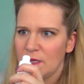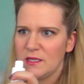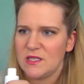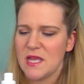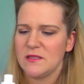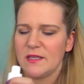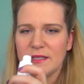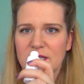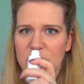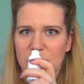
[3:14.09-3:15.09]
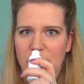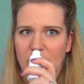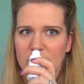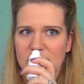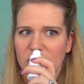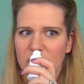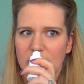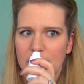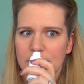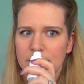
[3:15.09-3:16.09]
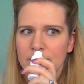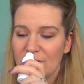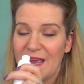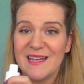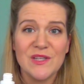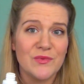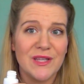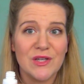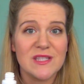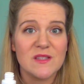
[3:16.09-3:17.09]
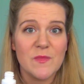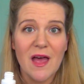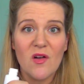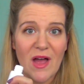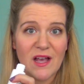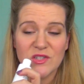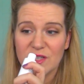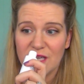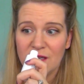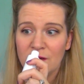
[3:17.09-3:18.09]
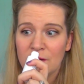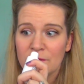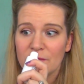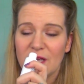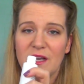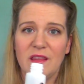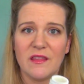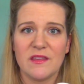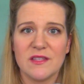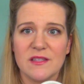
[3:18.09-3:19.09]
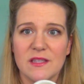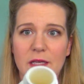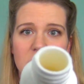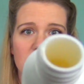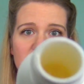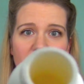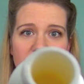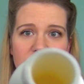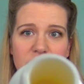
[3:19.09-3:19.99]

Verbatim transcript: intense conditioning and stuff like that. It has a really good smell, actually. And I think that this is like, can you smell?